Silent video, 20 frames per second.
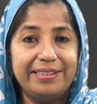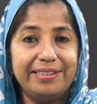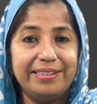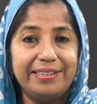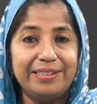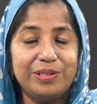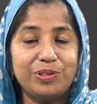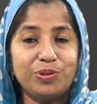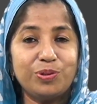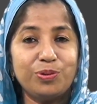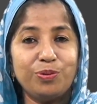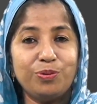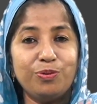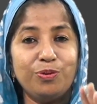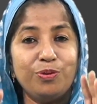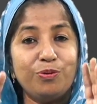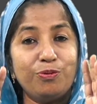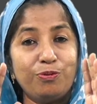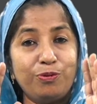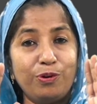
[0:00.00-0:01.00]
So,
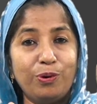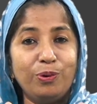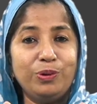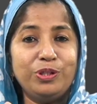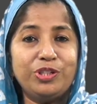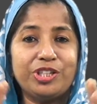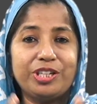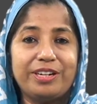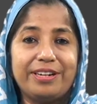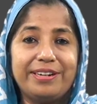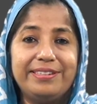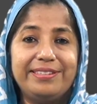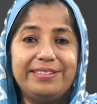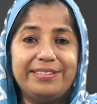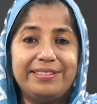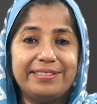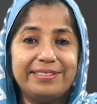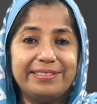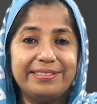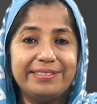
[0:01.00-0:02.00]
flow
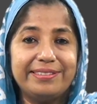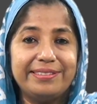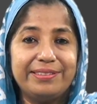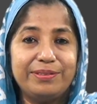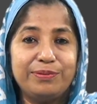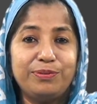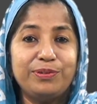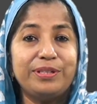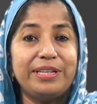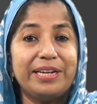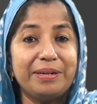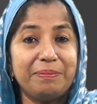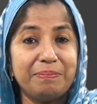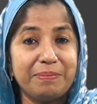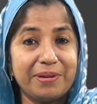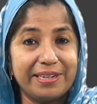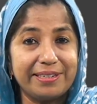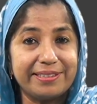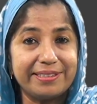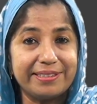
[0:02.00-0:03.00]
charts, for that
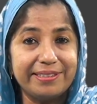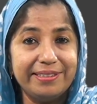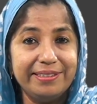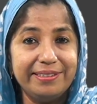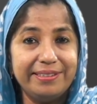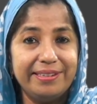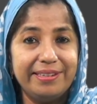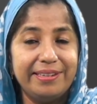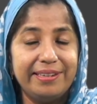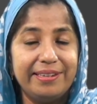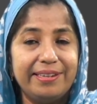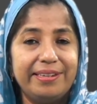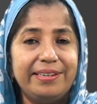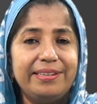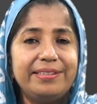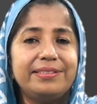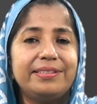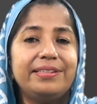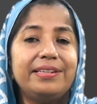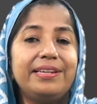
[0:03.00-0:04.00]
matter, is
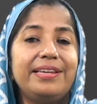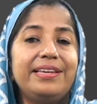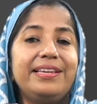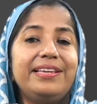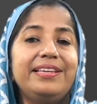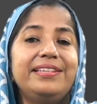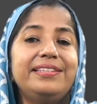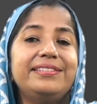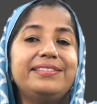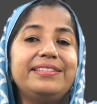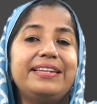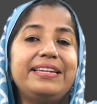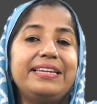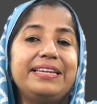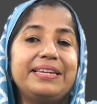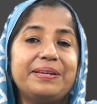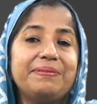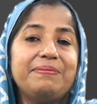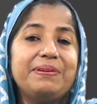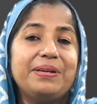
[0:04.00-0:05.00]
an easily
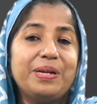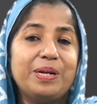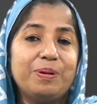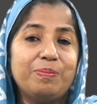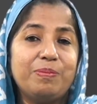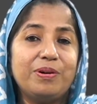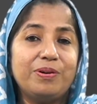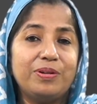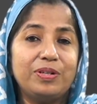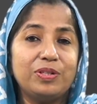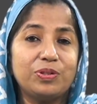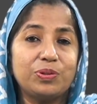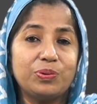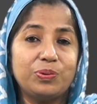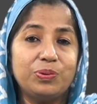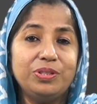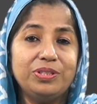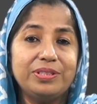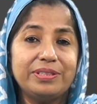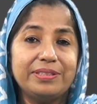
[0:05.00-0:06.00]
available
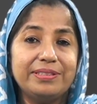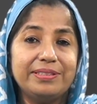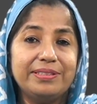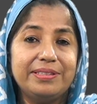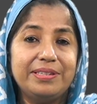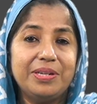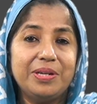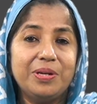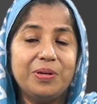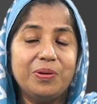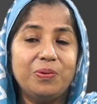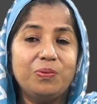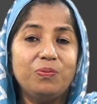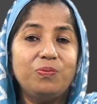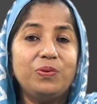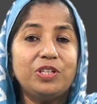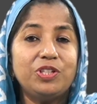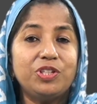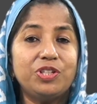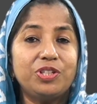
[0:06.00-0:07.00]
resource
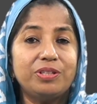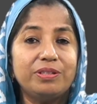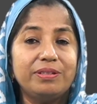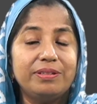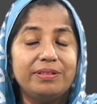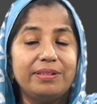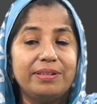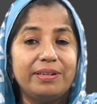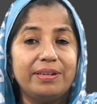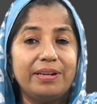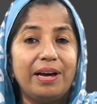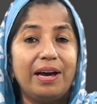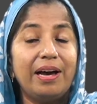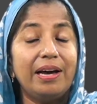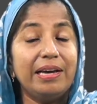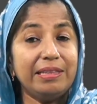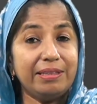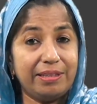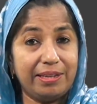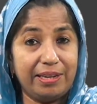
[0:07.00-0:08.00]
which I
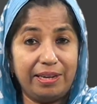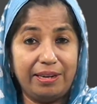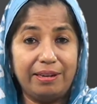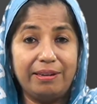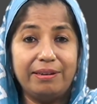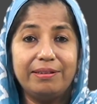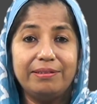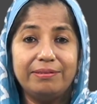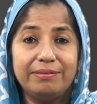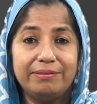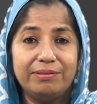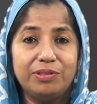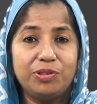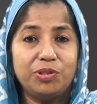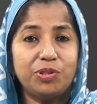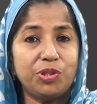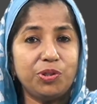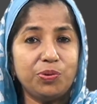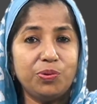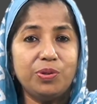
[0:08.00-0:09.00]
think
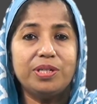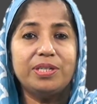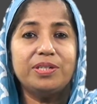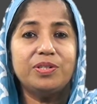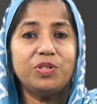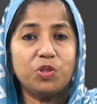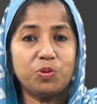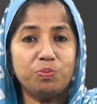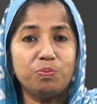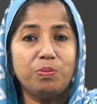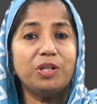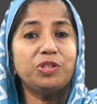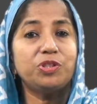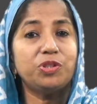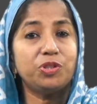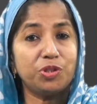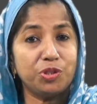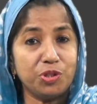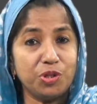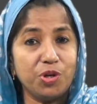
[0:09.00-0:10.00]
students
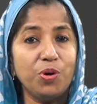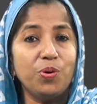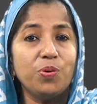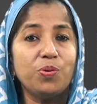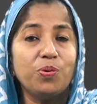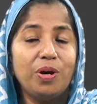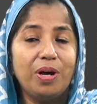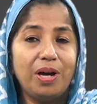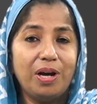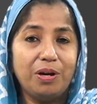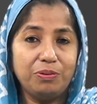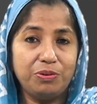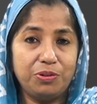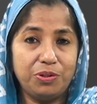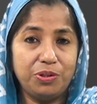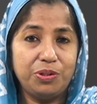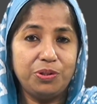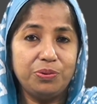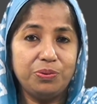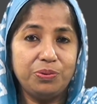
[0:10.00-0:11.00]
must know how to
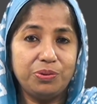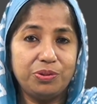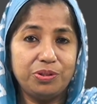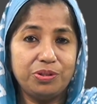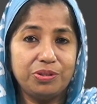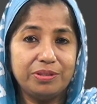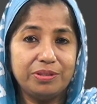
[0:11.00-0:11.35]
use.